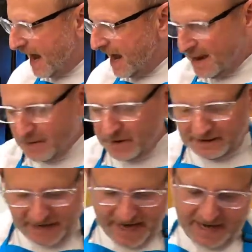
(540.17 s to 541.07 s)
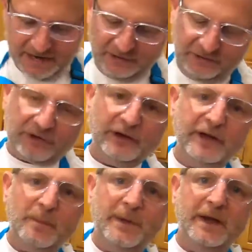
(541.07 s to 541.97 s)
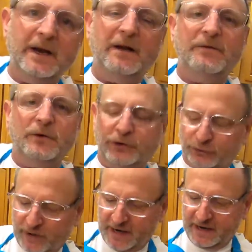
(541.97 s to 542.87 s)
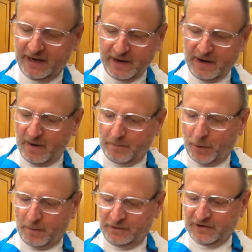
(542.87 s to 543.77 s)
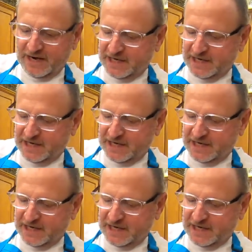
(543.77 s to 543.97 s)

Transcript: I'm going to take just a little bit of shredded Parmesan